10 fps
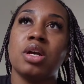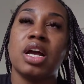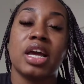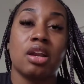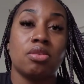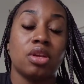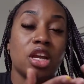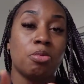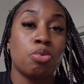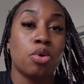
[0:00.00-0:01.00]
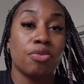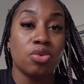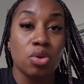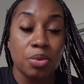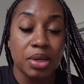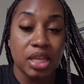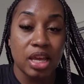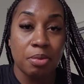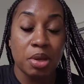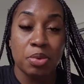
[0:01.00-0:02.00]
I got on the airport floor with
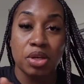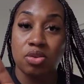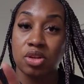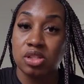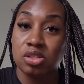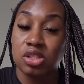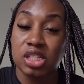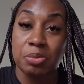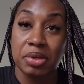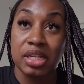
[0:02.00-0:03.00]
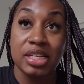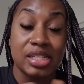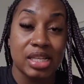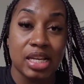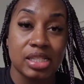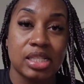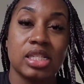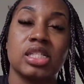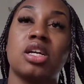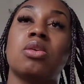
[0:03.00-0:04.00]
him, and we know those are typically disgusting.
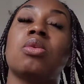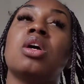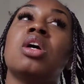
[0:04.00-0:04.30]
So